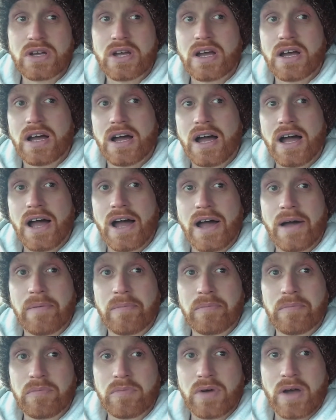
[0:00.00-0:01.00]
and
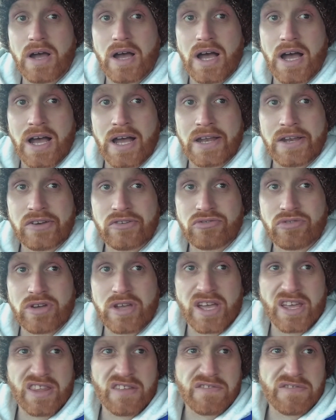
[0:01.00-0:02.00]
it's right at the
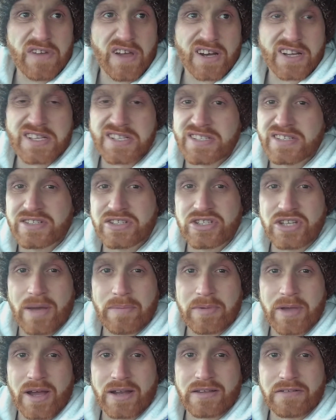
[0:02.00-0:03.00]
Ferguson shipyard,
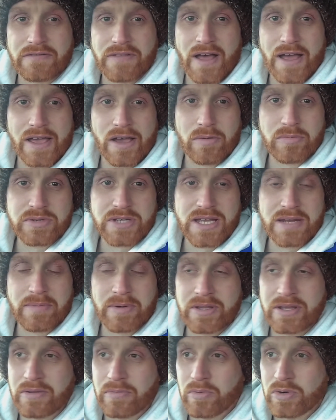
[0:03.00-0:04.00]
if that helps anybody that
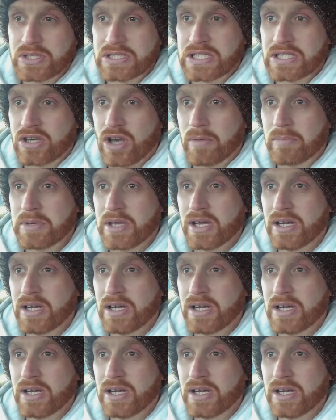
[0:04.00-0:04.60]
wants to come here.